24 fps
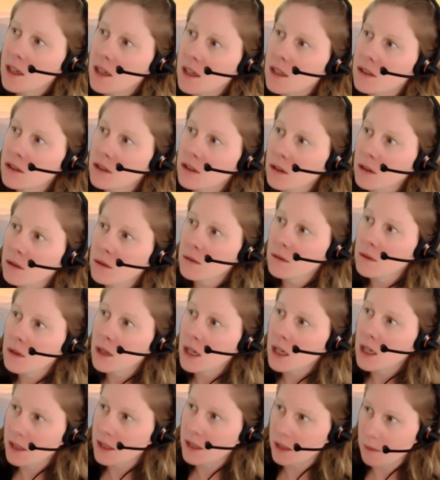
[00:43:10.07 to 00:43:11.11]
So
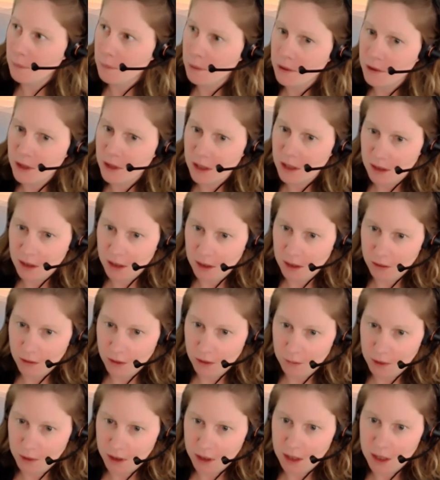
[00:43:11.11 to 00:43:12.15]
a stiff person
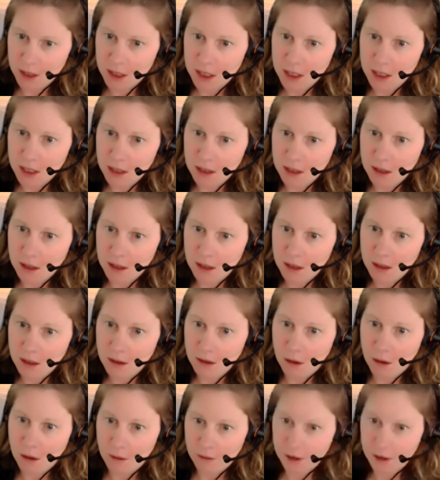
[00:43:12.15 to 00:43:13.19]
syndrome, you can see
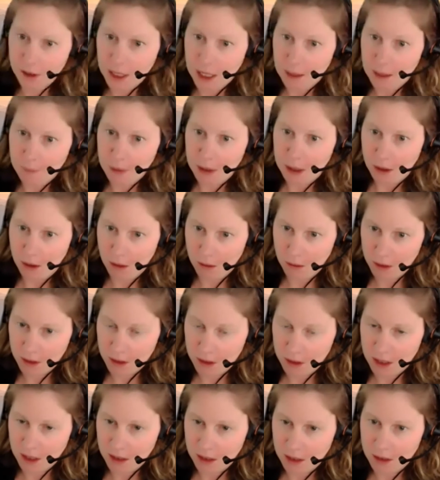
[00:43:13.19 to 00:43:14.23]
overlap and
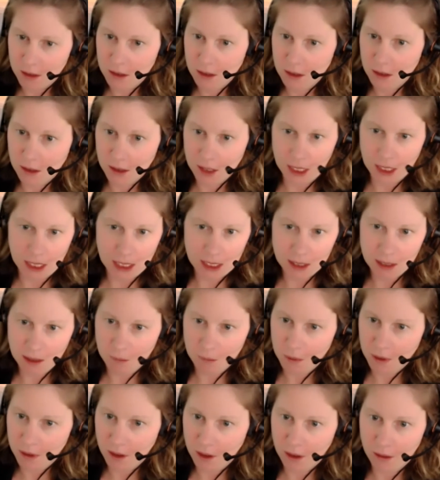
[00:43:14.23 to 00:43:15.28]
coexist, like I said,
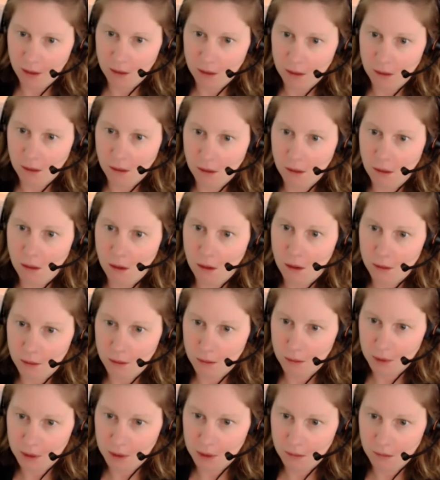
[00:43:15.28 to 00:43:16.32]
with other
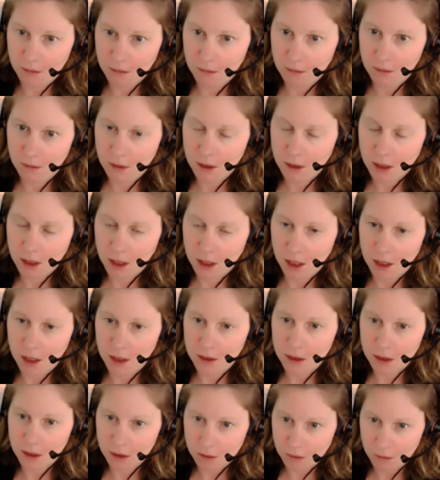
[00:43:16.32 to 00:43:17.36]
autoimmune
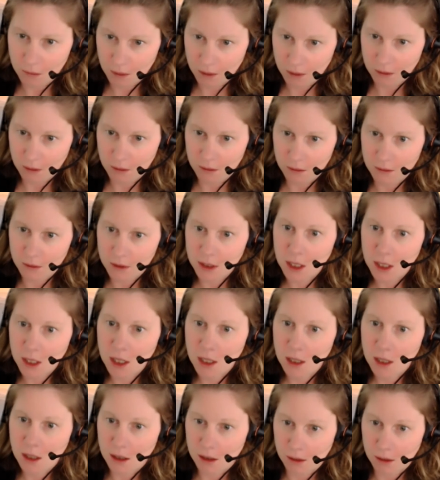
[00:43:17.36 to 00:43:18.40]
disorders,
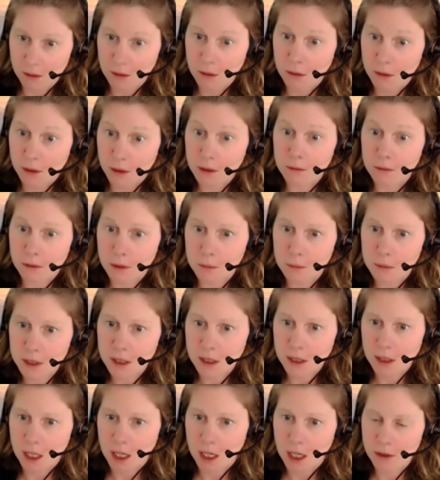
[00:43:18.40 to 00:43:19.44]
including
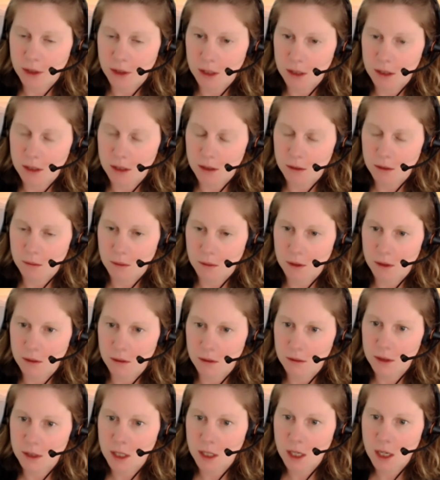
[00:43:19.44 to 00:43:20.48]
rheumatologic
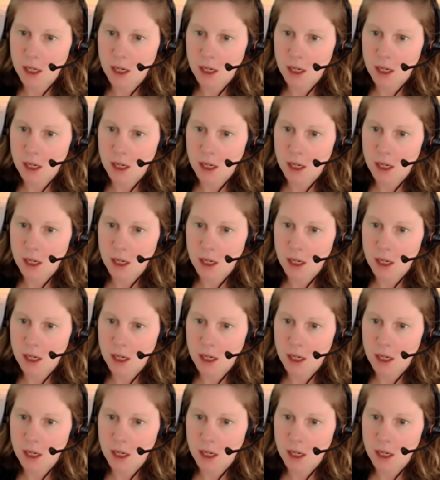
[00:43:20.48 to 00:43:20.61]
disorders.